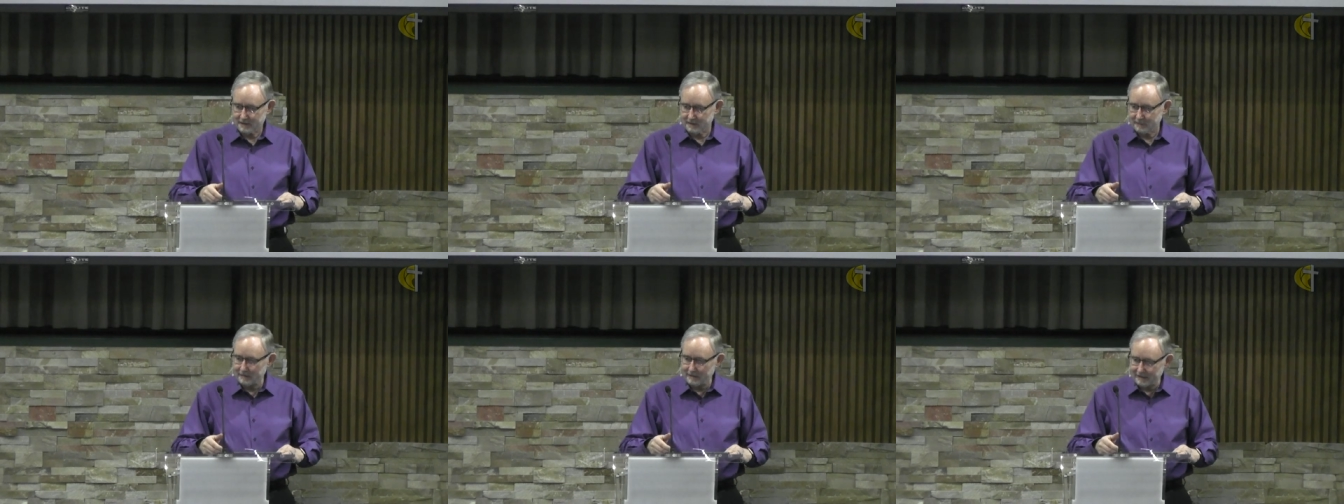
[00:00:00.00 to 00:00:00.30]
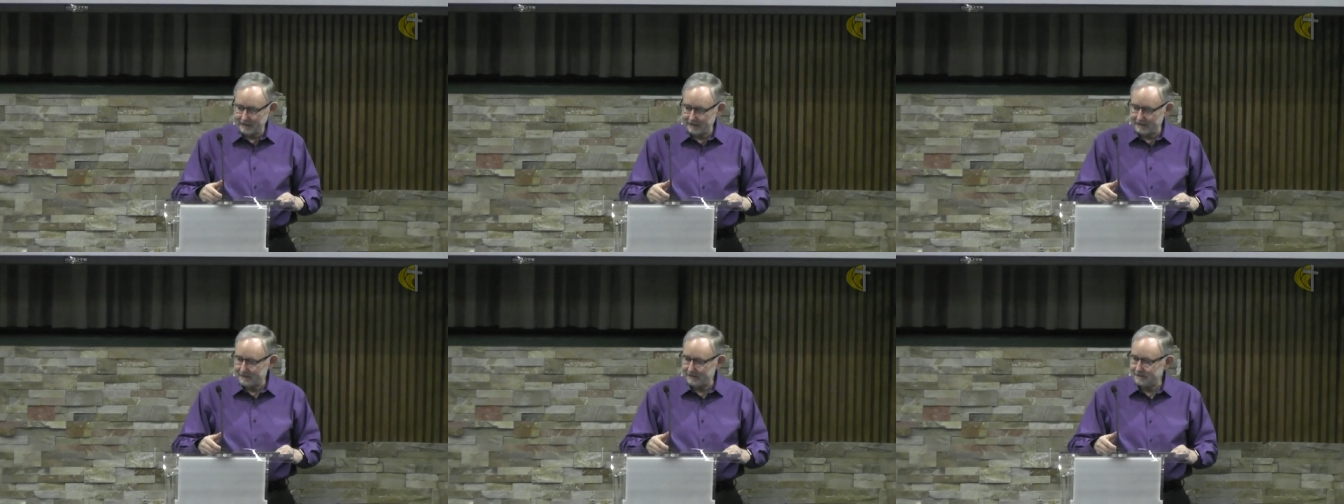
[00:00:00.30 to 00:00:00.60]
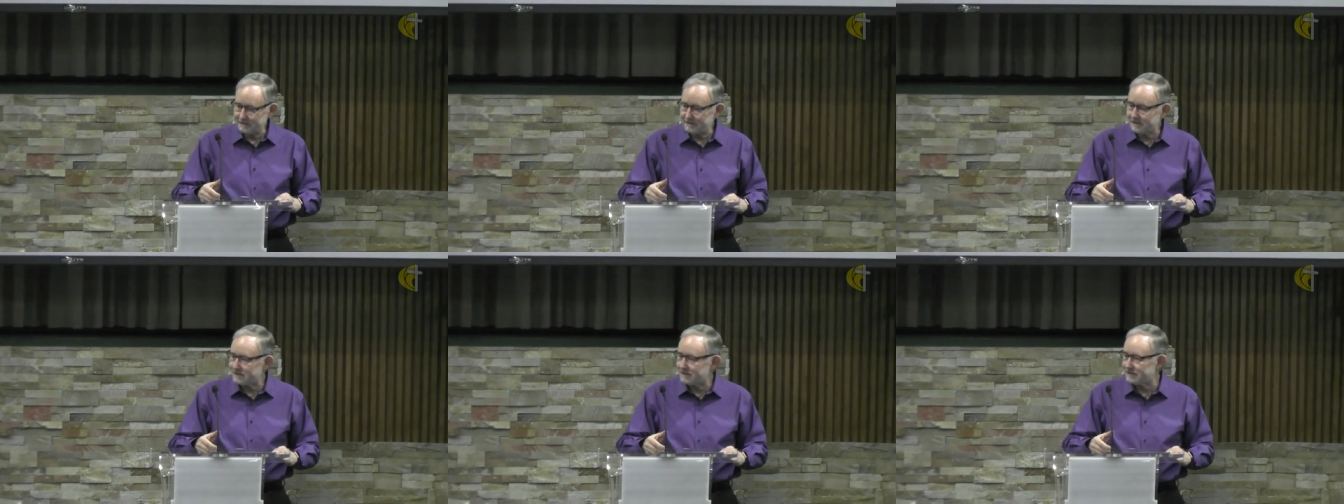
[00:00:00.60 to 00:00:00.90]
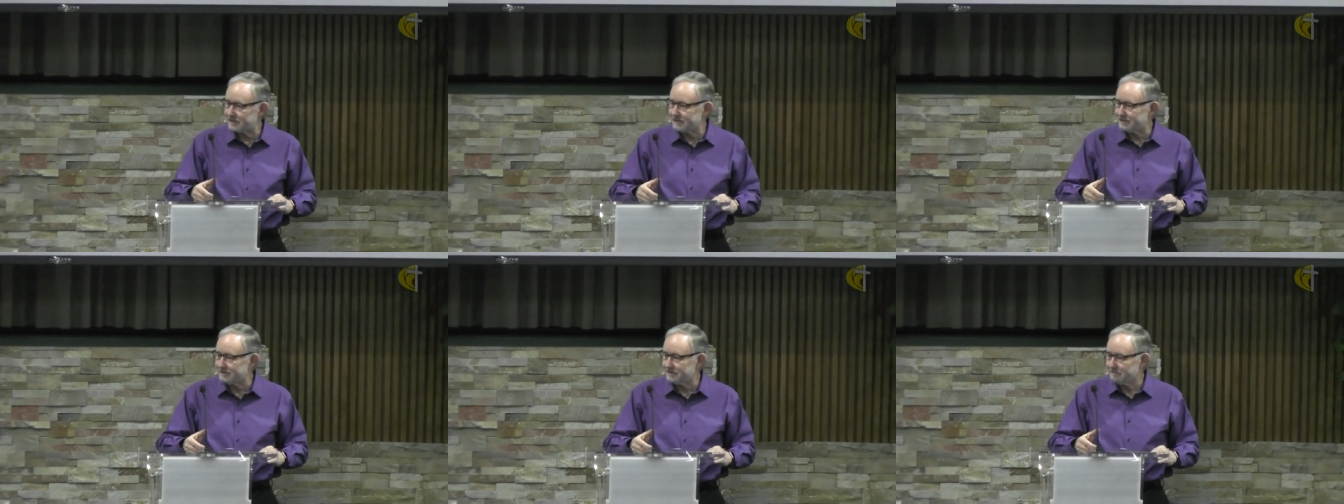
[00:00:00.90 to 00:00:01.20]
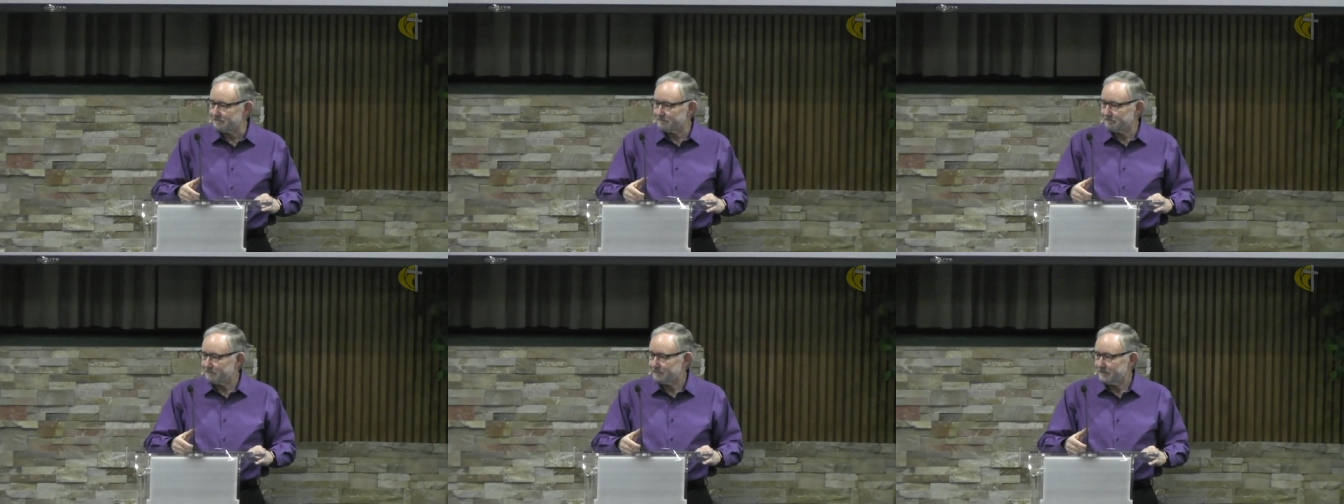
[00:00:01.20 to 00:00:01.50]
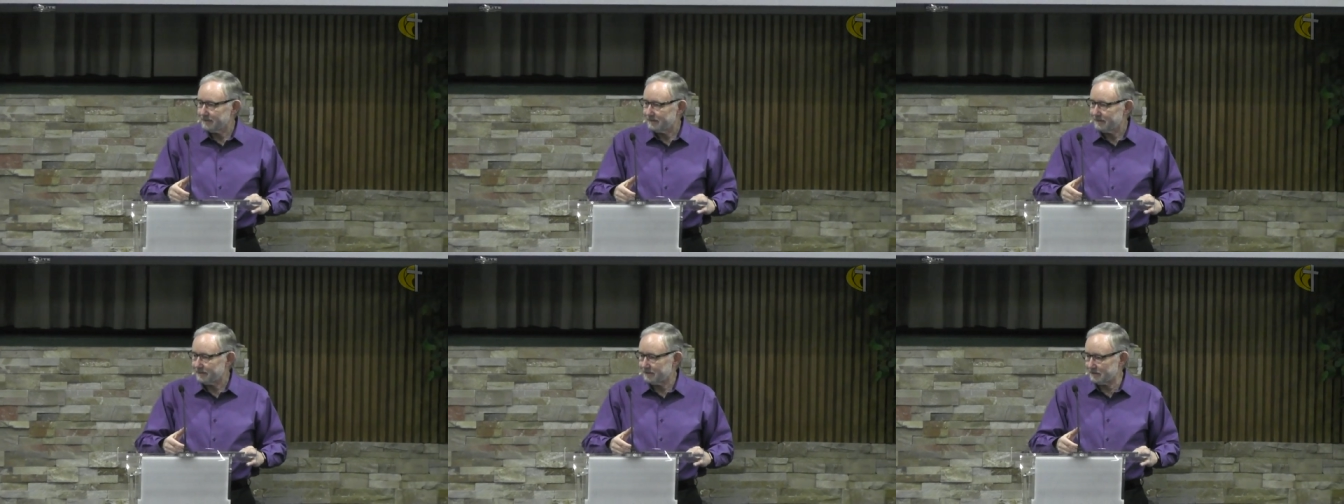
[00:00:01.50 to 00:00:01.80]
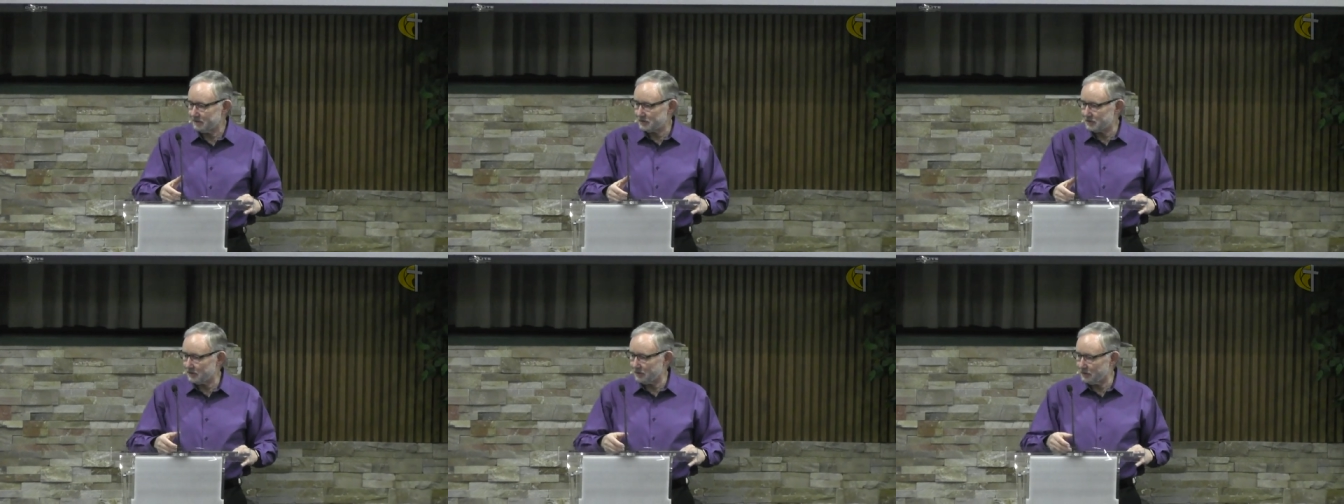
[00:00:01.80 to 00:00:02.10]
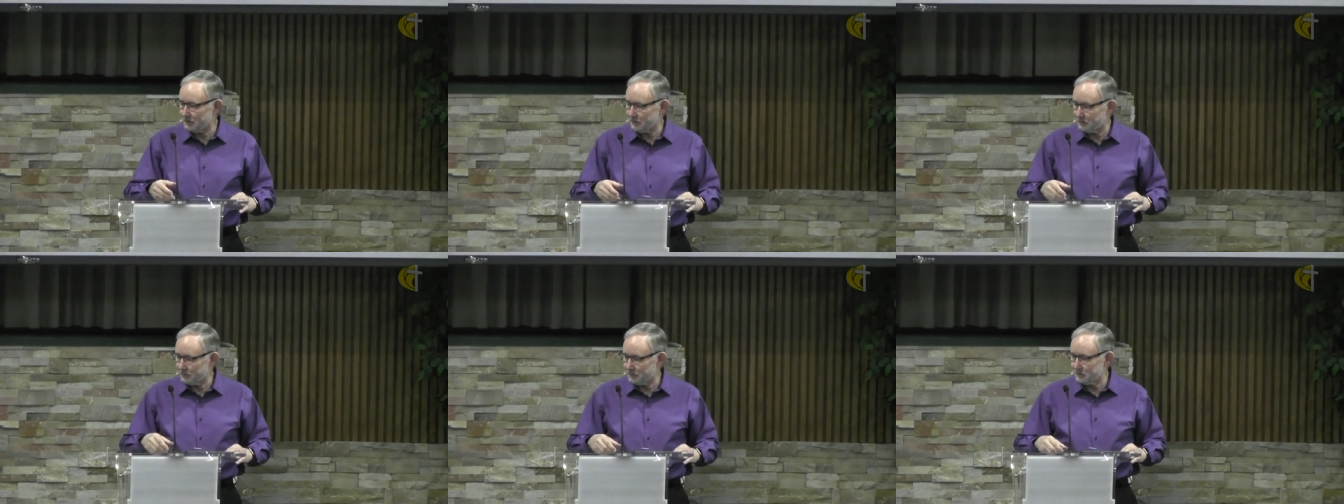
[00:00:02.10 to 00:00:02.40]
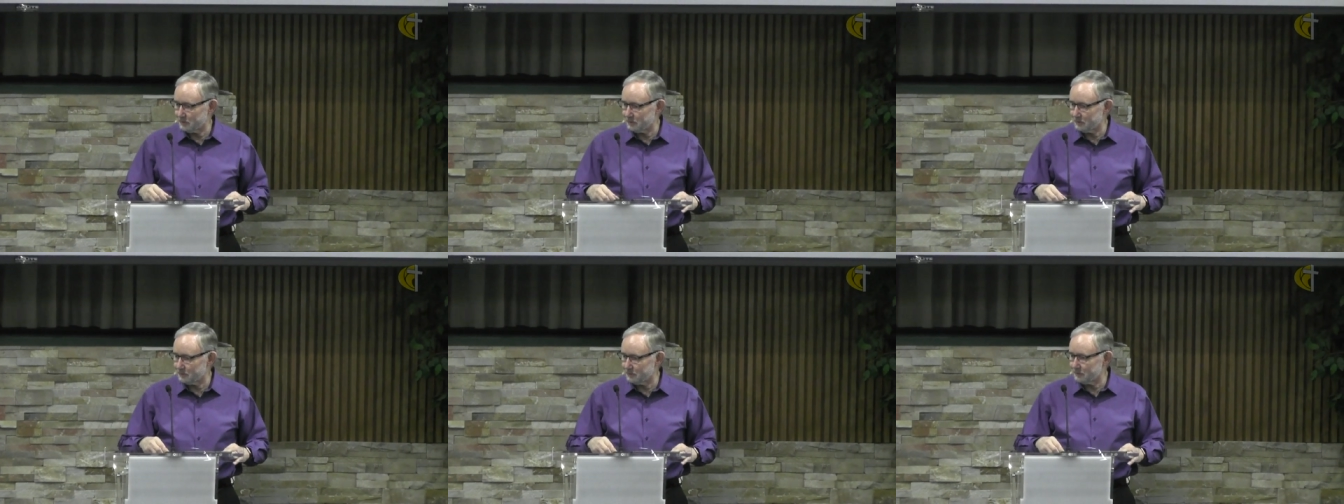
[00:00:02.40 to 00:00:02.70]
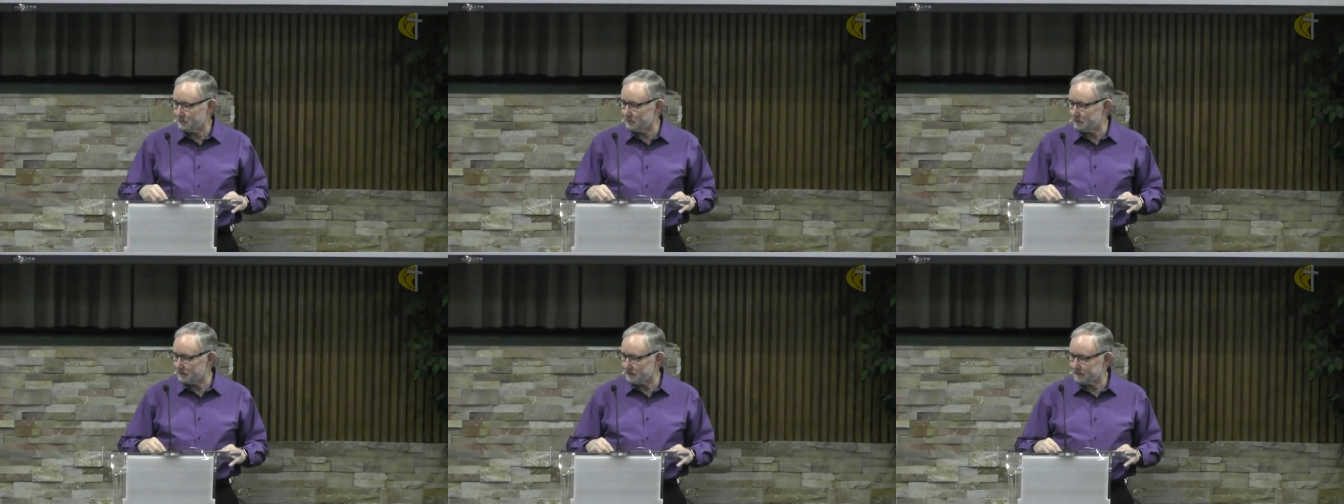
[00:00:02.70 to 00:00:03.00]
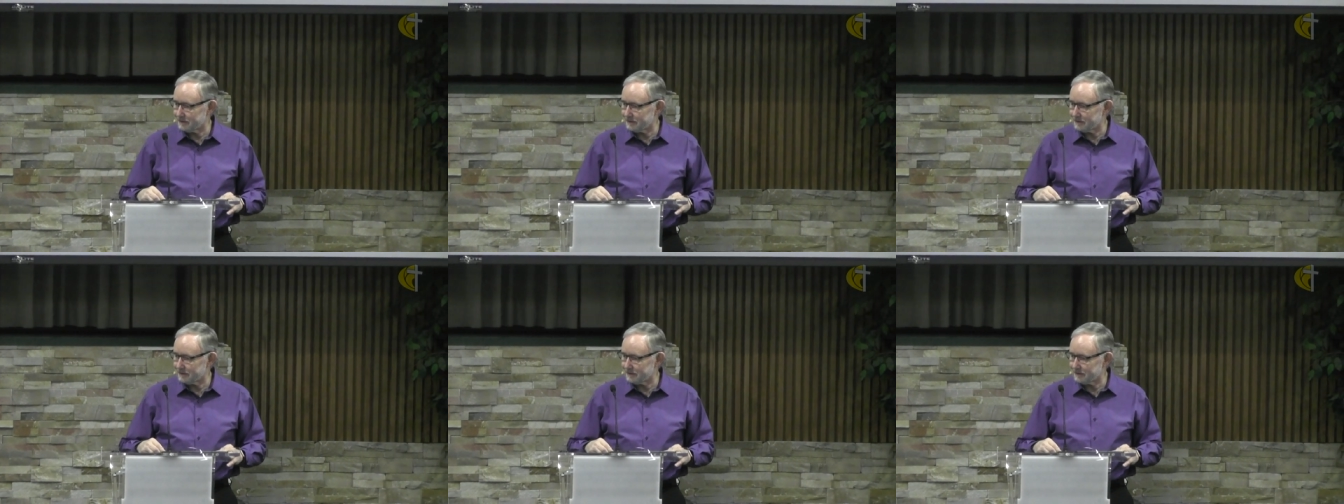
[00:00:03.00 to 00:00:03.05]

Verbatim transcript: means and so